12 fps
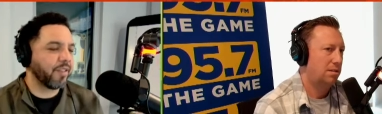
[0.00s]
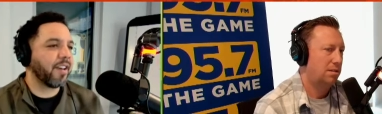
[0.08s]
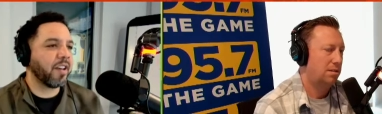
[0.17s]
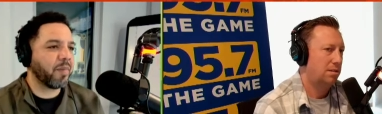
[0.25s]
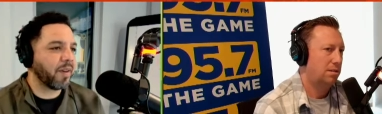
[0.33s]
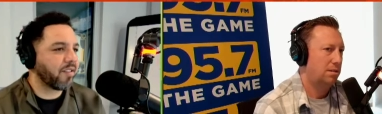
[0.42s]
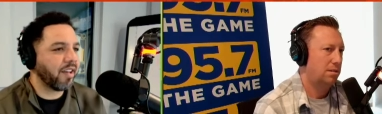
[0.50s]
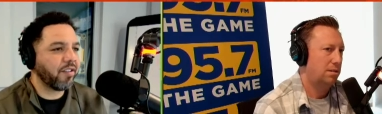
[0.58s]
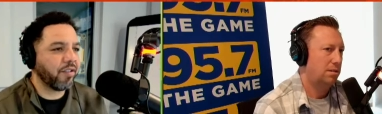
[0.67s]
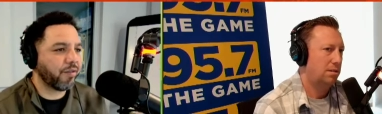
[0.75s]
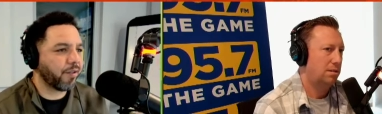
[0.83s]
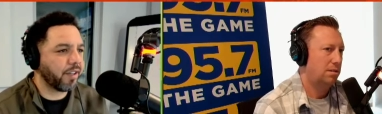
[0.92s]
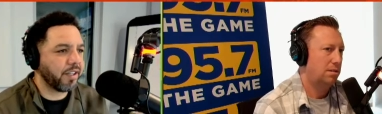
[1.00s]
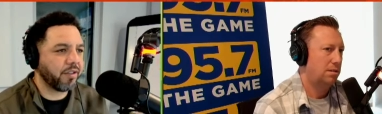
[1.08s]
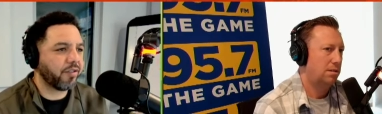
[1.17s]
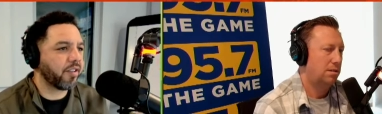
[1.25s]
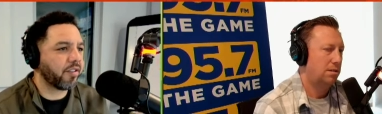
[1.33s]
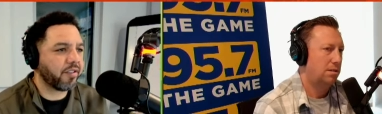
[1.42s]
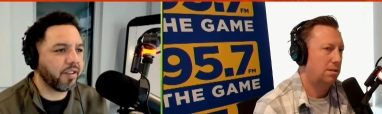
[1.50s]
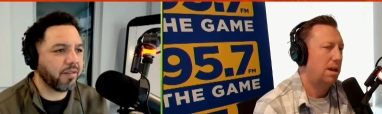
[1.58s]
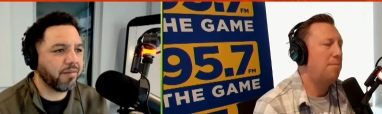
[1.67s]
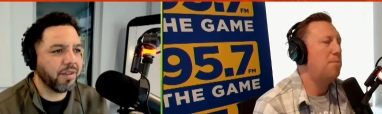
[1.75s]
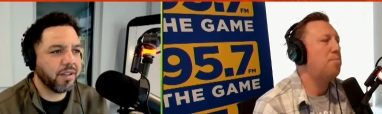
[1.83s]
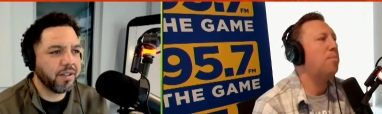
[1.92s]
Speaker 1: expectations for the L sixteen.
Speaker 2: I
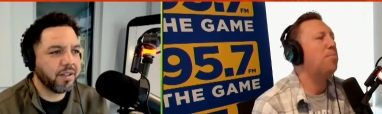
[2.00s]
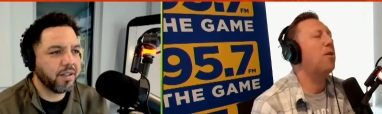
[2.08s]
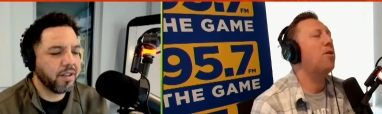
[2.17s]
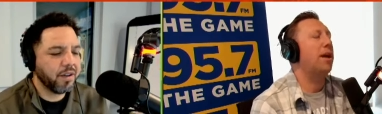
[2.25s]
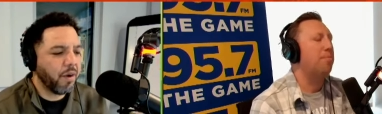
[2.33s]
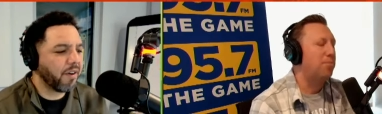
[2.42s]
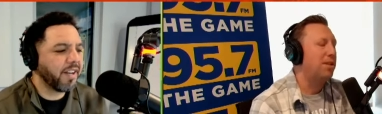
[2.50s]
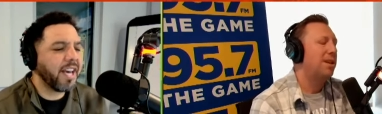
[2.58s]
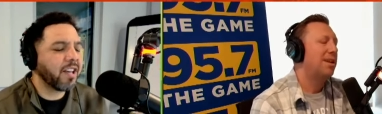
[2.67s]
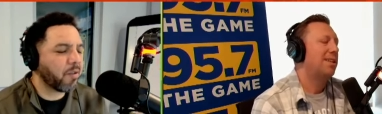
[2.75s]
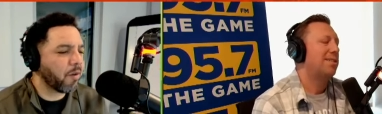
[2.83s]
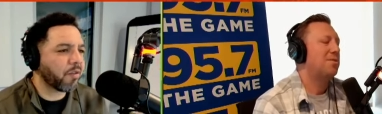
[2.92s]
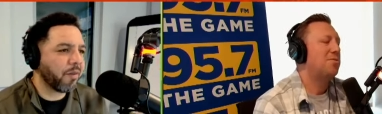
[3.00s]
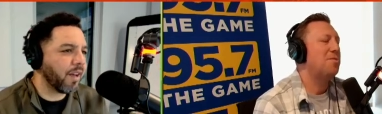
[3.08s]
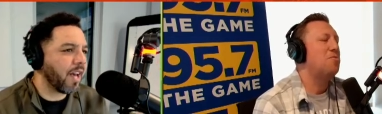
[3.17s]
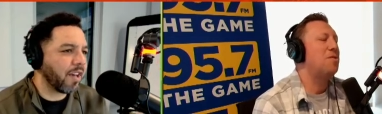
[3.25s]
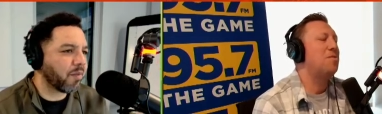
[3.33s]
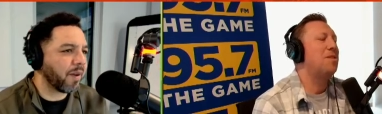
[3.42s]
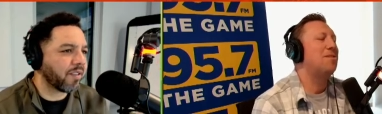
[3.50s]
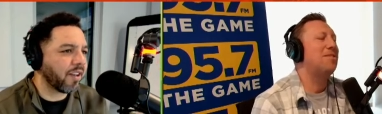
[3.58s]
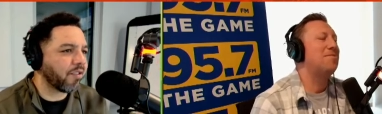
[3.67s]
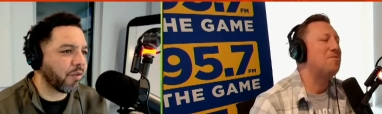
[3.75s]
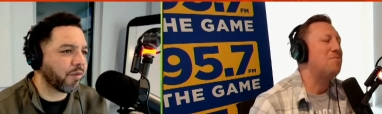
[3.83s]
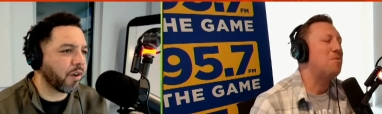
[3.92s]
mean, but okay. What were the ex-
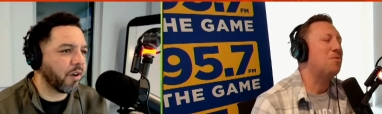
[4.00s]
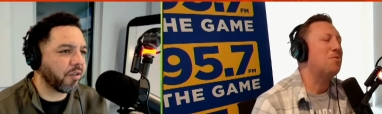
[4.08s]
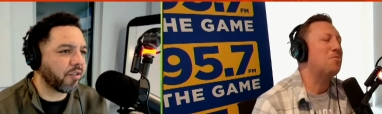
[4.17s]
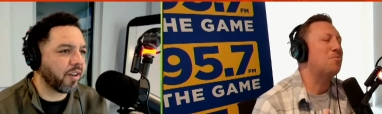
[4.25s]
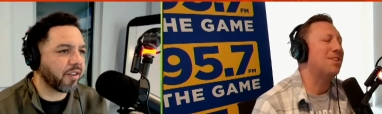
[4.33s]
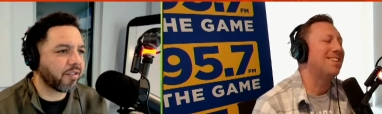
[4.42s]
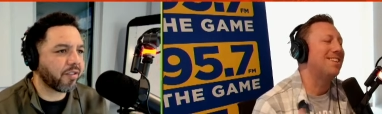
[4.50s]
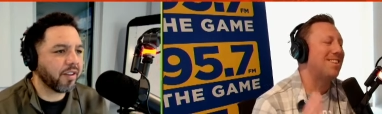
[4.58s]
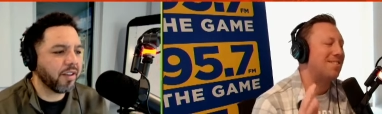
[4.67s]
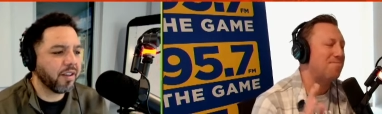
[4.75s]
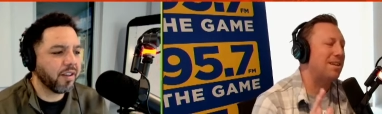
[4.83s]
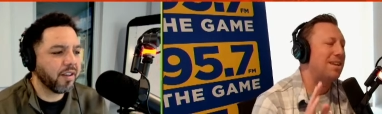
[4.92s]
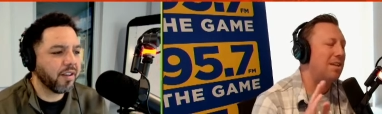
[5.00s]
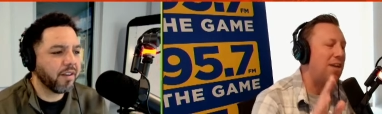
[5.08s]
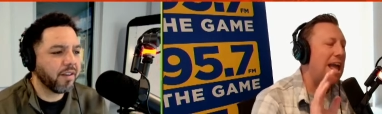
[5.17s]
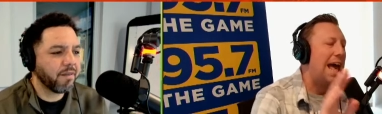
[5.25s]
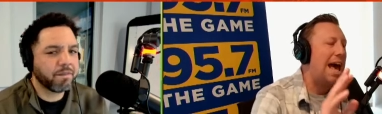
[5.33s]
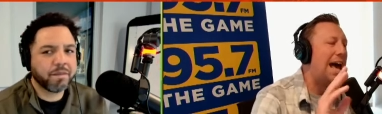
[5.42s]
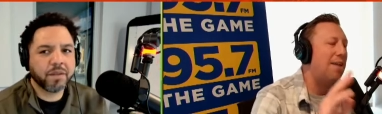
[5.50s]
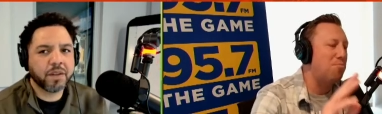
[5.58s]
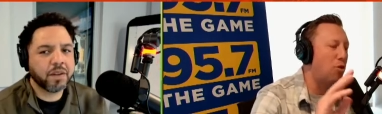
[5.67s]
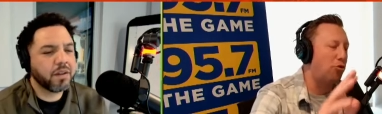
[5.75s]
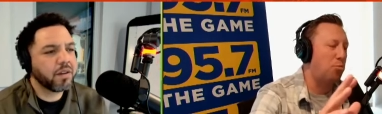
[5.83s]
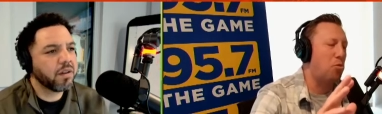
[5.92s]
expectations for what, what, for 06? like, but if they had
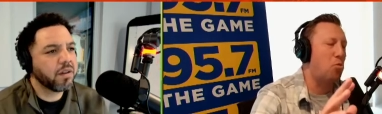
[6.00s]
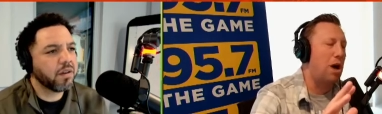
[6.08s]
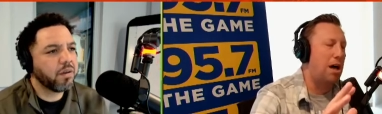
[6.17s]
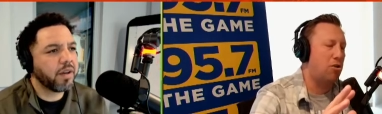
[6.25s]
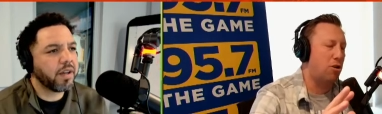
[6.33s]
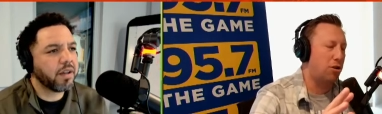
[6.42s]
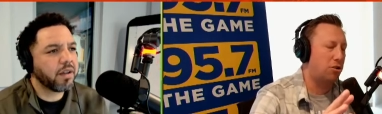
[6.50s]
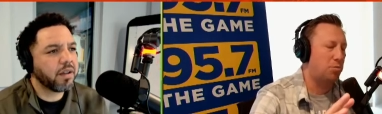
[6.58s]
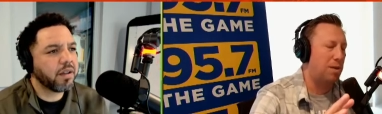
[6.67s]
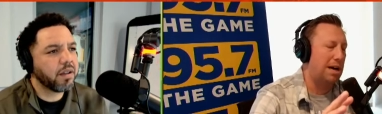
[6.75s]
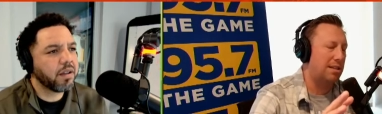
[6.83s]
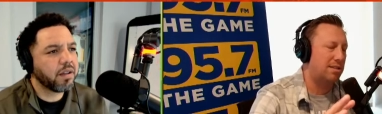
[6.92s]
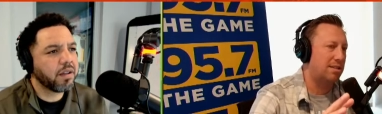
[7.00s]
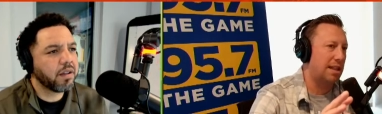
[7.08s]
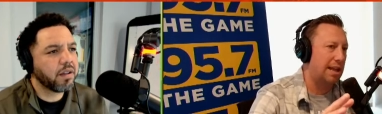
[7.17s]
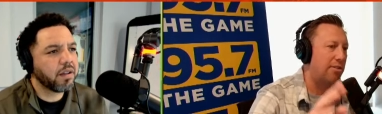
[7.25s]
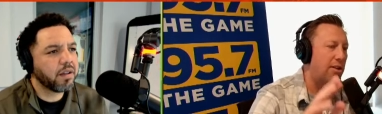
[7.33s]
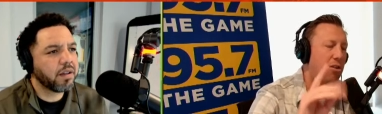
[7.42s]
multiple wild card spots, like they only